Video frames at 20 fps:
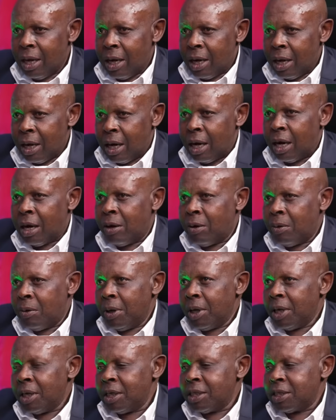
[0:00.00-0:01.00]
how
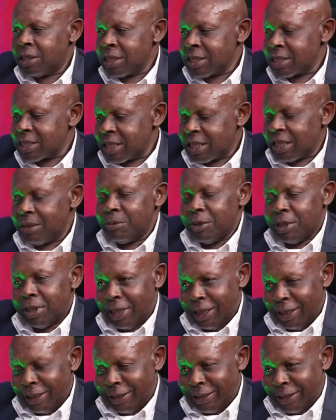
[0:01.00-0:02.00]
he
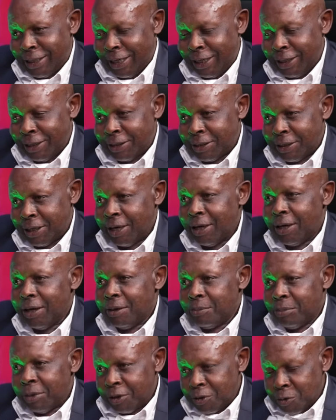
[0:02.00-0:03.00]
discriminated
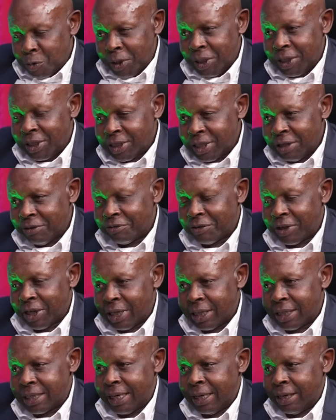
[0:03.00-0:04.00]
between
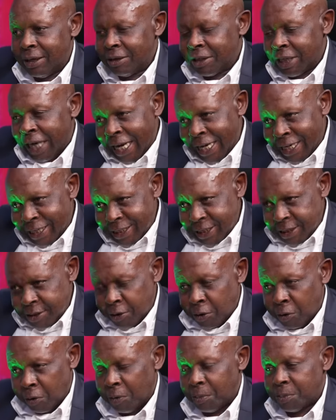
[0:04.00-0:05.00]
different uh, race
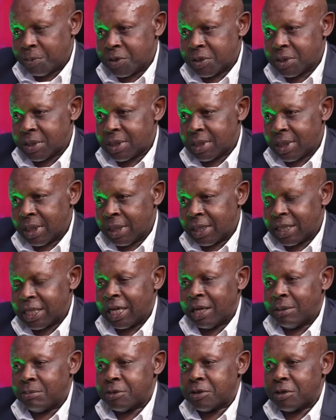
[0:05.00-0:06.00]
groups in
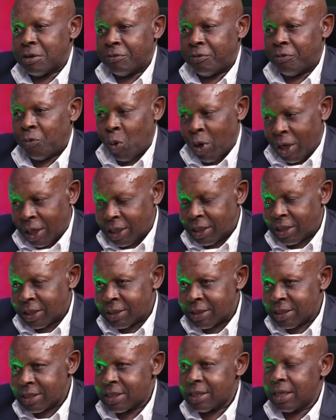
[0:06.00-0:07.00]
terms of
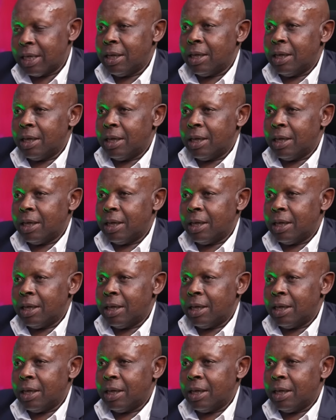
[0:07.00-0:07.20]
workers.